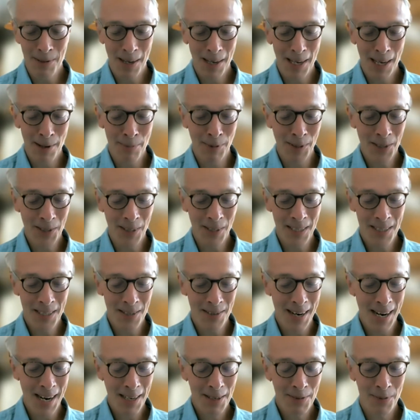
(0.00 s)
able to
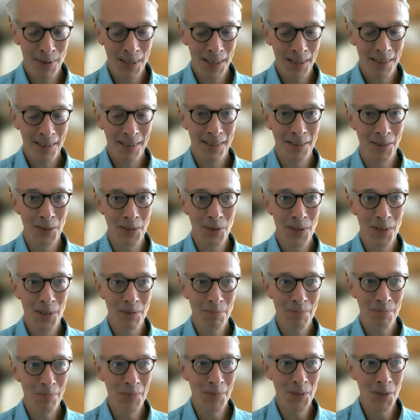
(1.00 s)
interact with
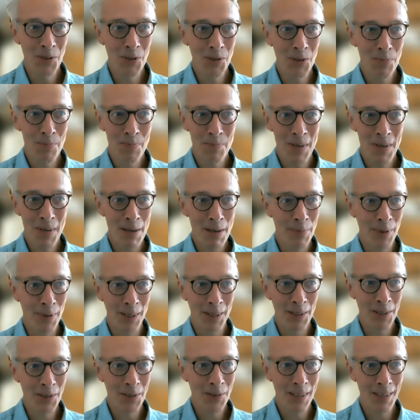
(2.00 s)
new people,
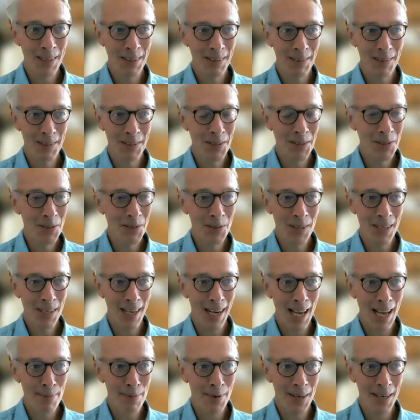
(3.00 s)
new
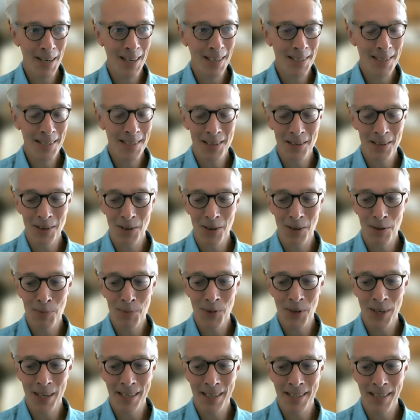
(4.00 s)
collaborators, and you learn
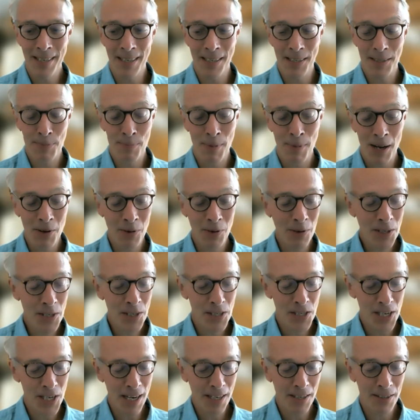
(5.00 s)
more ideas. My own
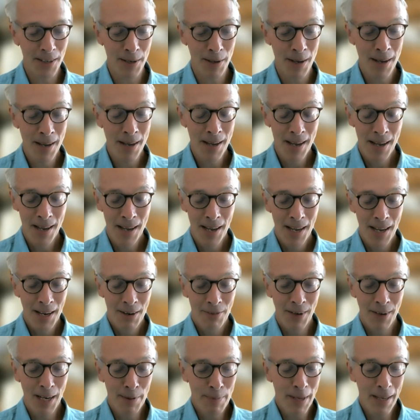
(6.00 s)
trajectory
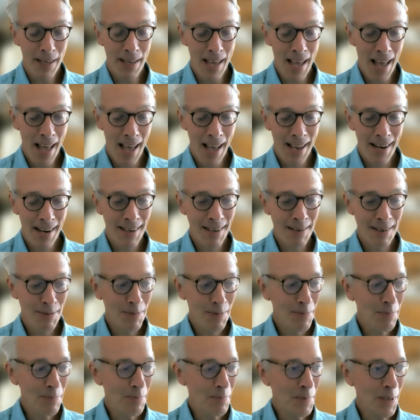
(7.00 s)
really began
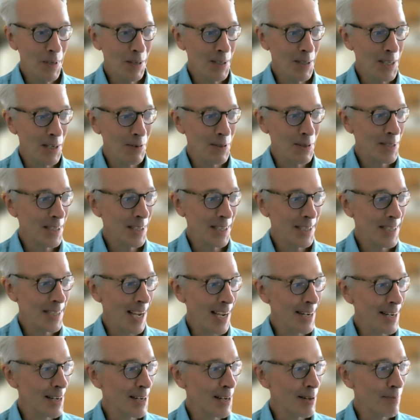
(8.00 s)
because I was
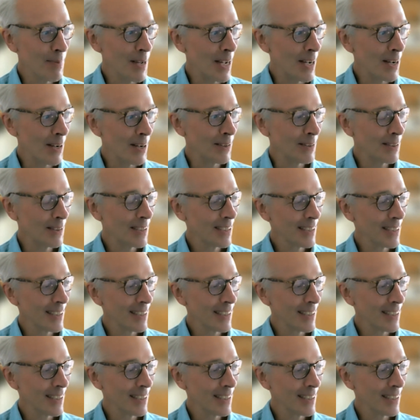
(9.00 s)
excited about